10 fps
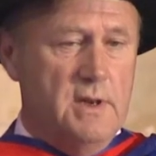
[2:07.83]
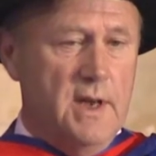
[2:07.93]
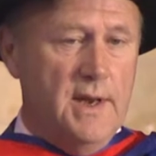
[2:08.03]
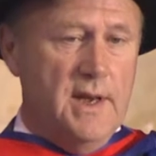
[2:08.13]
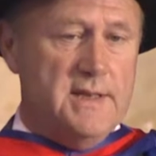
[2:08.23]

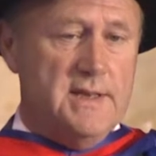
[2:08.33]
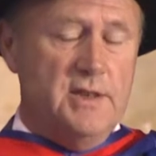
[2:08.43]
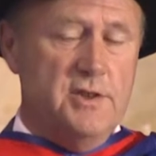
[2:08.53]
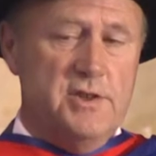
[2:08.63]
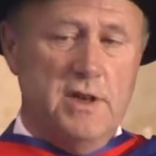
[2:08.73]
And I see
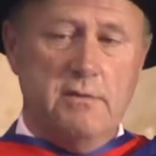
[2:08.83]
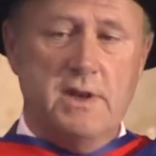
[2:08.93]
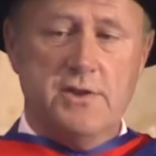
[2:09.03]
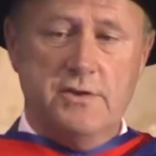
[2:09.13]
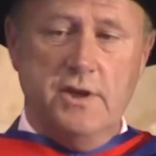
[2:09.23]
the
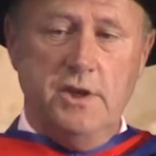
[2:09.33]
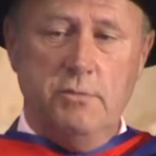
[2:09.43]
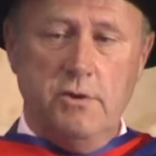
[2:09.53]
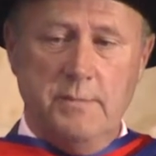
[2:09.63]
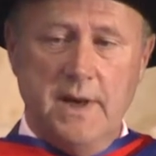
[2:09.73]
generation that
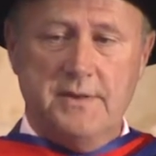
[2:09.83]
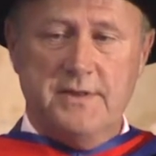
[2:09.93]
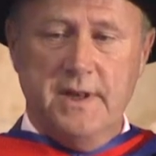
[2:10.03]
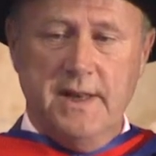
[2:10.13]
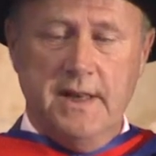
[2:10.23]
you are about
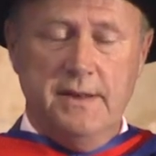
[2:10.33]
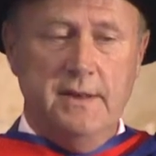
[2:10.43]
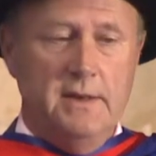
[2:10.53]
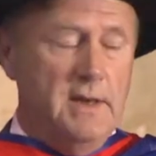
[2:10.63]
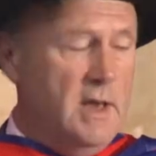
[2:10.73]
to lead,
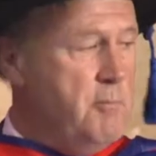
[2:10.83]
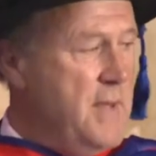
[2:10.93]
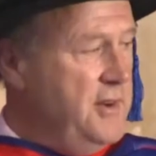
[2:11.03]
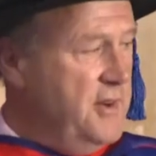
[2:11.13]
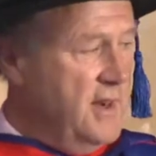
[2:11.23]

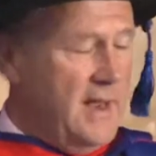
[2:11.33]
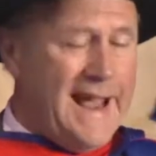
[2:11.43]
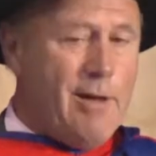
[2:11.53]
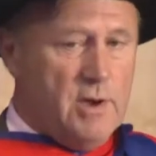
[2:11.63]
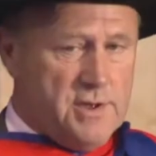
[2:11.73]
mending
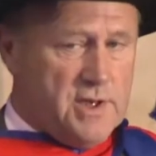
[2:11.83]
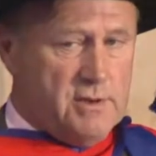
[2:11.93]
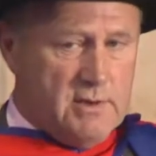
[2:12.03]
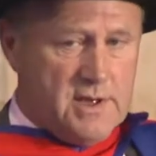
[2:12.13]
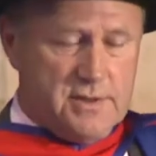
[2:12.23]
our
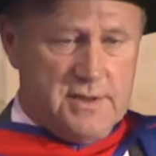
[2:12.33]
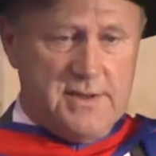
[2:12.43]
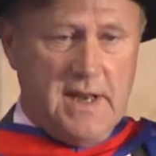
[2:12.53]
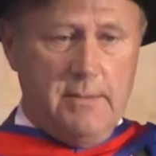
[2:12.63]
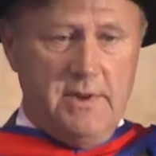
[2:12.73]
generation's
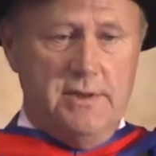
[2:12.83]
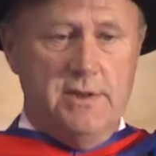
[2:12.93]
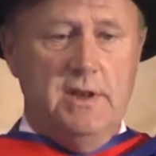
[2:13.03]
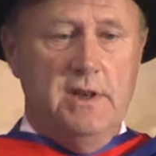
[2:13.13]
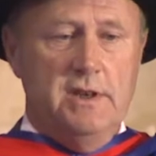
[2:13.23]

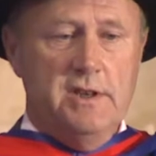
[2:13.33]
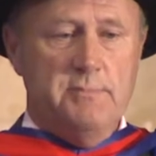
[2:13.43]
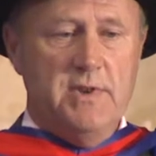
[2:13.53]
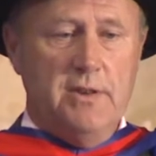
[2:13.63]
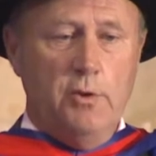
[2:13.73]
damage, as
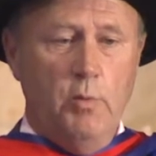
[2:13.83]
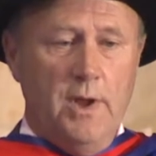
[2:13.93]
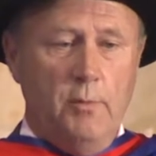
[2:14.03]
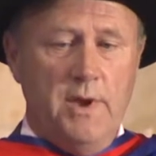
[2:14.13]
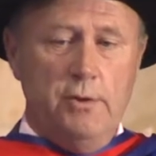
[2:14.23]
being the
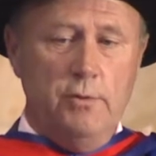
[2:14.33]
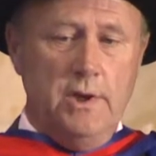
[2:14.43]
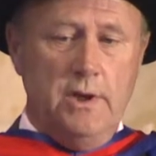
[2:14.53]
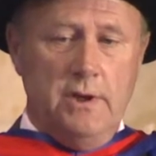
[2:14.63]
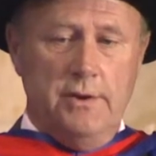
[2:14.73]
one where you
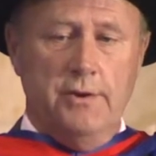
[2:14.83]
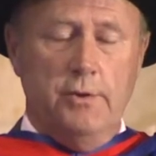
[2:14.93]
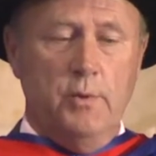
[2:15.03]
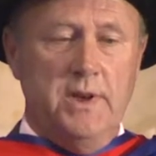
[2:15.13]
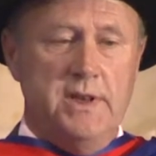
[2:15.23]
learn
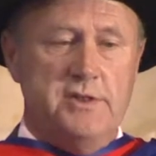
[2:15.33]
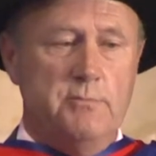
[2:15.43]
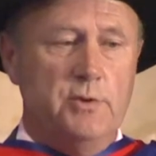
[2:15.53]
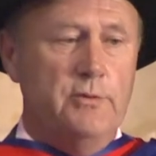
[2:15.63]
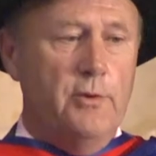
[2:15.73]
that we need to
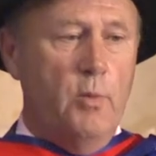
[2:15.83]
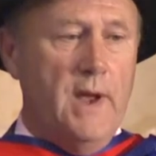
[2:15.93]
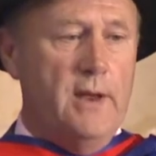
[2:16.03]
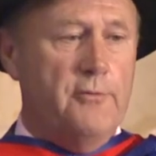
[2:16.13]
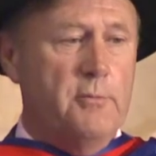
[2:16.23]
move
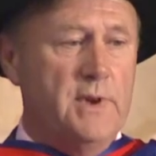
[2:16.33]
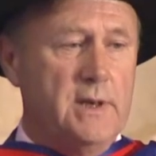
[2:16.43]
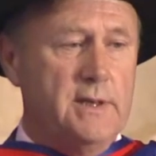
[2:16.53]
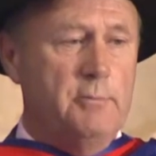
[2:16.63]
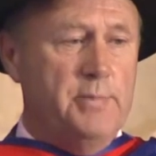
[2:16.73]
away from being
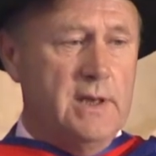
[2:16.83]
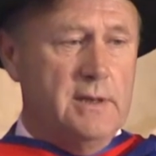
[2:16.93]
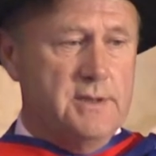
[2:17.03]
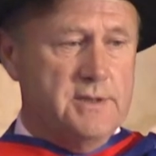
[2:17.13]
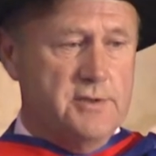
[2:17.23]
little
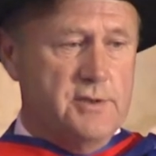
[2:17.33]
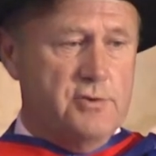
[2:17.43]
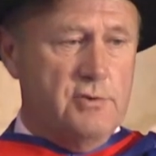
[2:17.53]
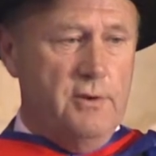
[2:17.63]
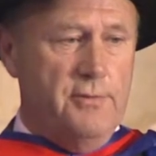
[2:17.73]
piglets at a
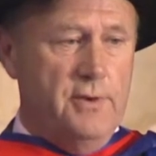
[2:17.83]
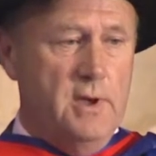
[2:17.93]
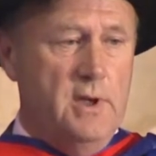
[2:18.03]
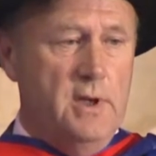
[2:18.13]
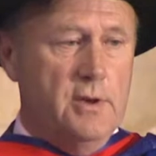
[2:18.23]
trough,
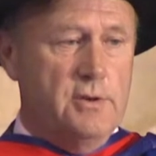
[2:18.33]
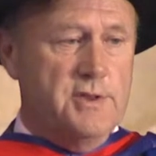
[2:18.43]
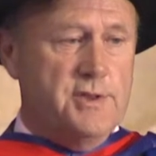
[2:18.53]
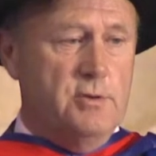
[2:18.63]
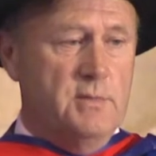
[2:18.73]

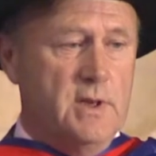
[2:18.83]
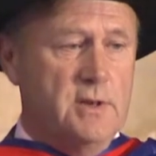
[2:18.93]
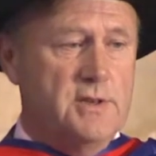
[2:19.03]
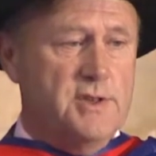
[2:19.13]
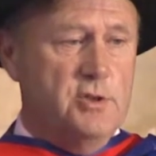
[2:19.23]
consuming,
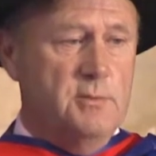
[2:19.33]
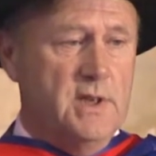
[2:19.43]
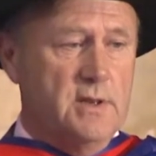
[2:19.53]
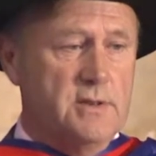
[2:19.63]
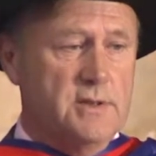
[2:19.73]

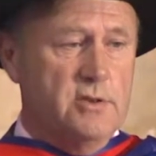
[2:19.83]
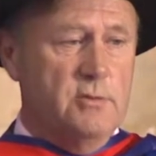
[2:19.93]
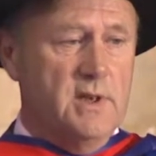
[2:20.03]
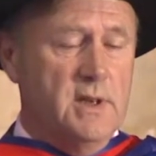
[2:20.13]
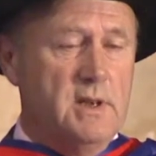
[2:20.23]
consuming,
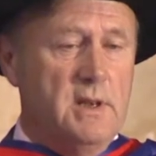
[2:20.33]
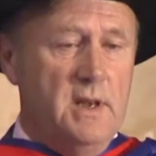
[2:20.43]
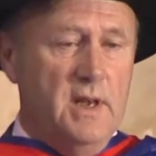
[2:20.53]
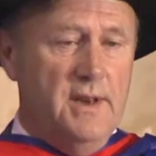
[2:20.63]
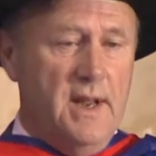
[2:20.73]
consuming,
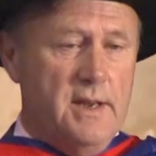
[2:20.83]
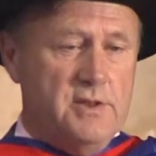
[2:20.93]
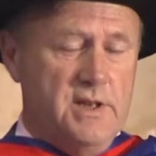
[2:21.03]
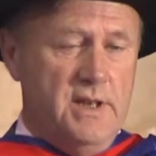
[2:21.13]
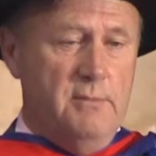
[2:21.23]
and
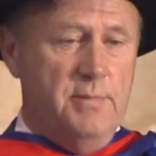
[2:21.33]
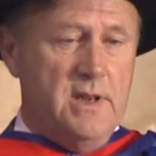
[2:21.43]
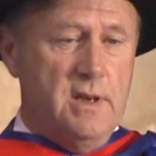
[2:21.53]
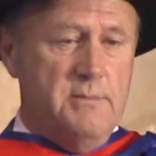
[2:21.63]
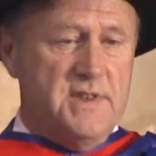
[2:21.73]
actually
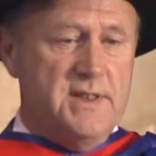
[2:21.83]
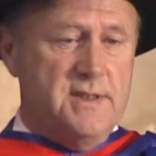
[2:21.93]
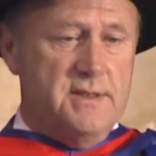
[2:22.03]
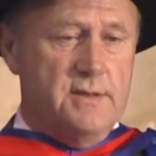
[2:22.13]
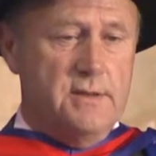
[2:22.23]
become
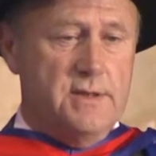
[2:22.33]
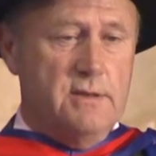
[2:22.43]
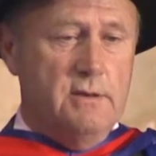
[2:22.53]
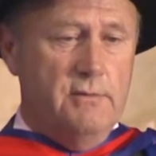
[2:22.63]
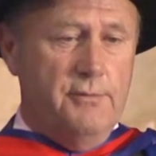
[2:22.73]

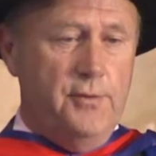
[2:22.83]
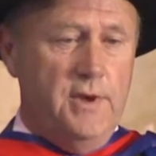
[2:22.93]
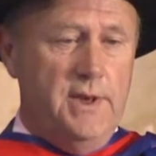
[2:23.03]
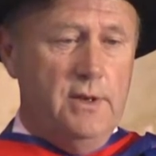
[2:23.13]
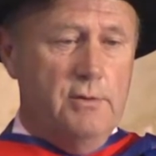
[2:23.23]
citizens,
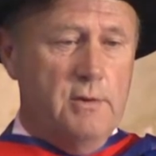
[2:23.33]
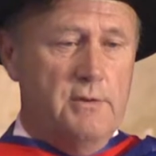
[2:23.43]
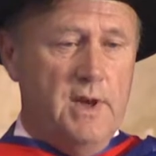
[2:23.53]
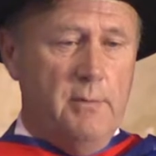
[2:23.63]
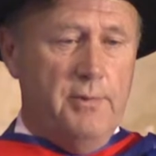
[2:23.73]
fully
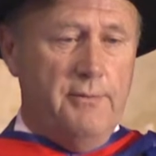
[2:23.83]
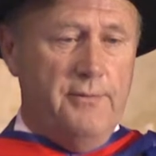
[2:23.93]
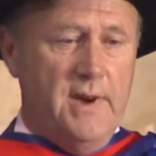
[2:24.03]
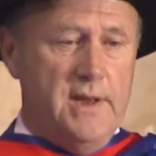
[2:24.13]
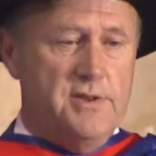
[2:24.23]
grown up,
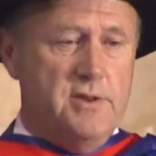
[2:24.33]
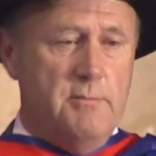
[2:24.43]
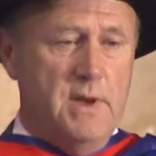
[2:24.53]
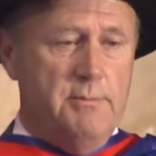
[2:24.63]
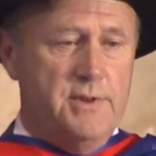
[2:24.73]
fledged
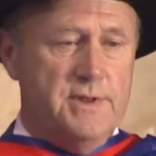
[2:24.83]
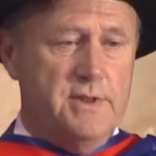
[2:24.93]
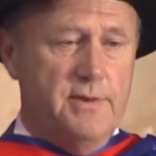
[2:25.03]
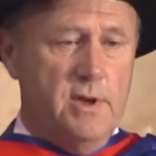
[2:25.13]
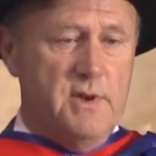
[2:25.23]
members
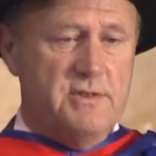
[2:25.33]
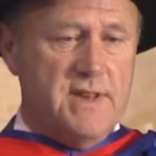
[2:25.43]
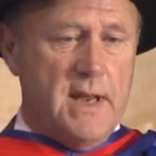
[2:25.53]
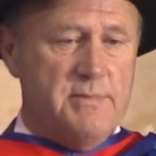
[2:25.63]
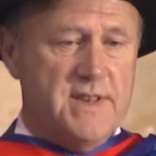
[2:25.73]
of Homo
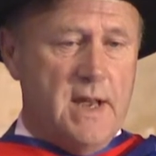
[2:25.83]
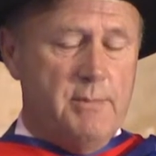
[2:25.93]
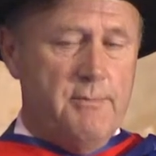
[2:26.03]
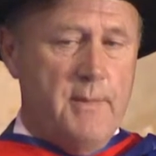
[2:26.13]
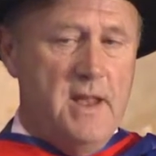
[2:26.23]

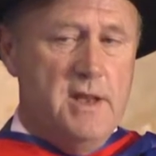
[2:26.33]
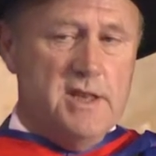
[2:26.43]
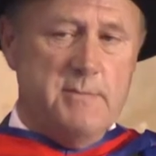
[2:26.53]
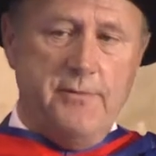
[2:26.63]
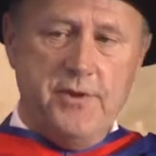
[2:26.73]
sapsap.
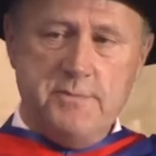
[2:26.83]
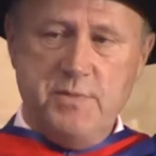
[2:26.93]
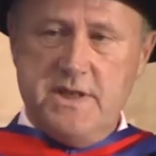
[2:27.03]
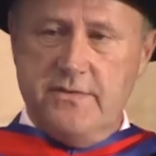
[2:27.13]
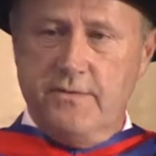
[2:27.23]
So my first
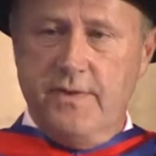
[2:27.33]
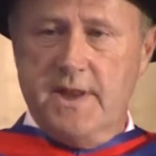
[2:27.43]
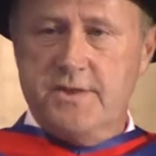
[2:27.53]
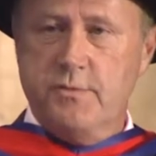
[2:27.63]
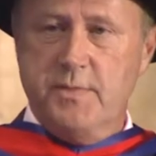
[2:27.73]
piece of
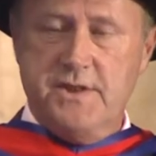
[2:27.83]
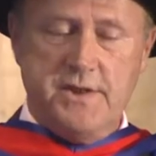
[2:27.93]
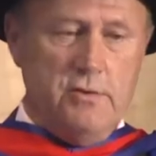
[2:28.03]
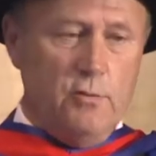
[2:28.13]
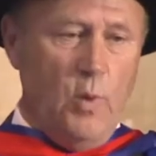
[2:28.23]
advice would be,
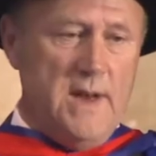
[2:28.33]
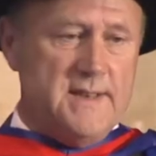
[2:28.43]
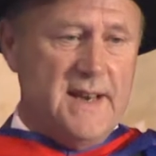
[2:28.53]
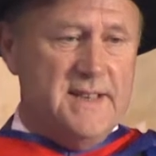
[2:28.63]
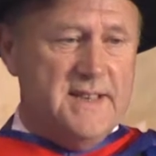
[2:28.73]
don't
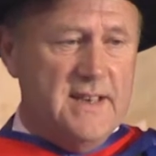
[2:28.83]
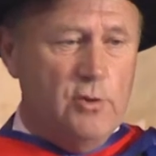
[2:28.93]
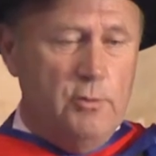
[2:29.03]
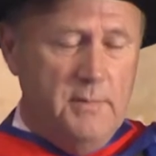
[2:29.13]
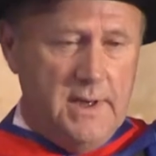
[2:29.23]
waste a
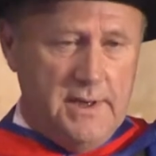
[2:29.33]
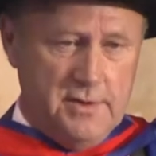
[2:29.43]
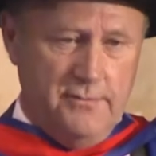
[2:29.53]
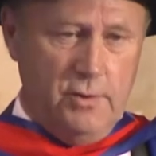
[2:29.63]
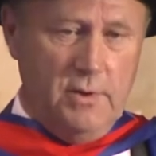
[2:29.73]
single minute
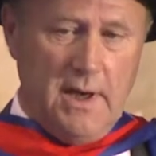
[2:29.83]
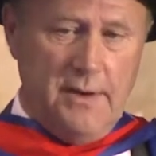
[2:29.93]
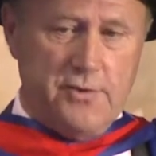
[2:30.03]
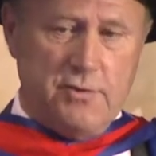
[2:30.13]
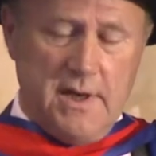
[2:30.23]
of your
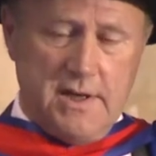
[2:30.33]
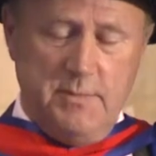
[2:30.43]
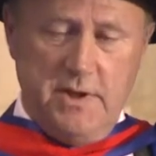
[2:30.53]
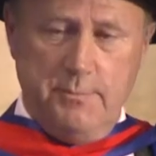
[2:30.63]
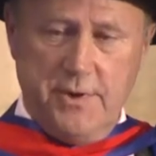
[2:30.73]
life trying to
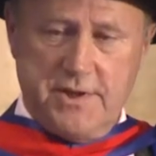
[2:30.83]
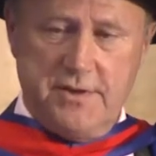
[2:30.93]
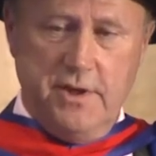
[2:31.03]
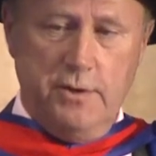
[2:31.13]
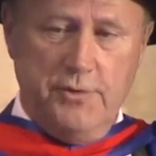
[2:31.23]
be the
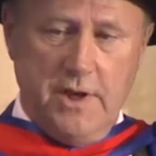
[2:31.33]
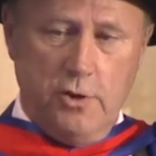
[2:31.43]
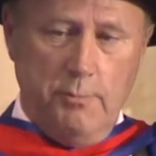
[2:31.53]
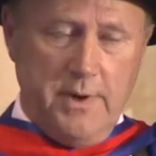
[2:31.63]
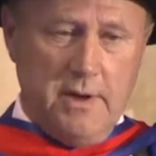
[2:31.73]
person that you think
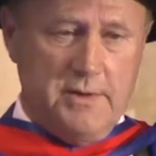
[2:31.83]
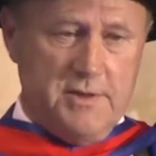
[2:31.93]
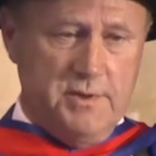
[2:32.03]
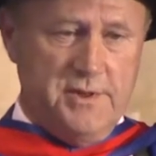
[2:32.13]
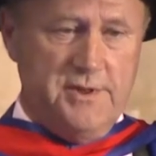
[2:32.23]
your
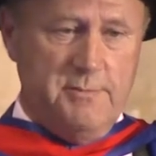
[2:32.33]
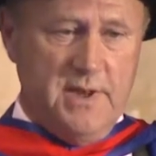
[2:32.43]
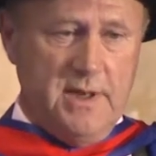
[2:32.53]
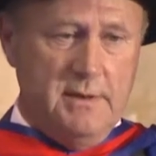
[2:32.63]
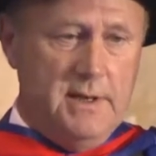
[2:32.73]
parents wanted to be.